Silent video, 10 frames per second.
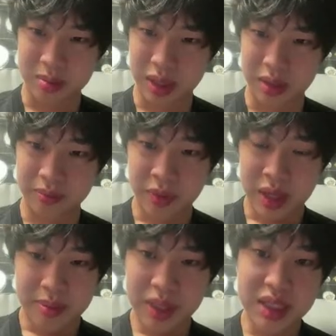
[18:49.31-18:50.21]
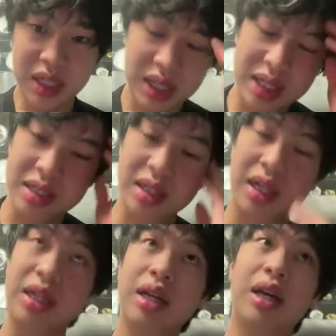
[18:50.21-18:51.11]
But basically, it's
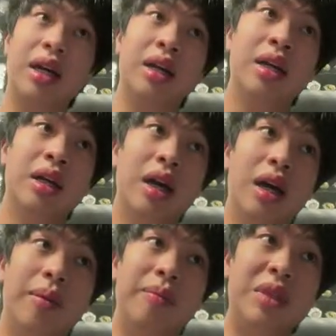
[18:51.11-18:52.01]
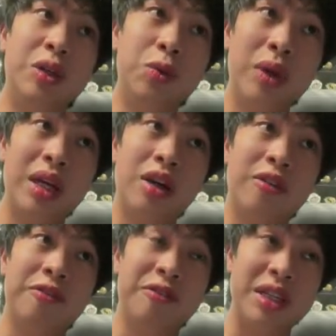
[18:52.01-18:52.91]
like a new way
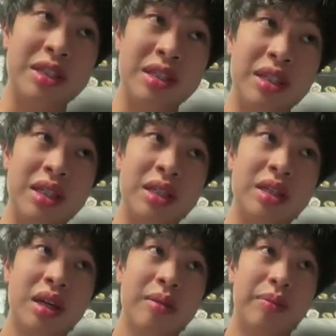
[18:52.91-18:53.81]
of VC,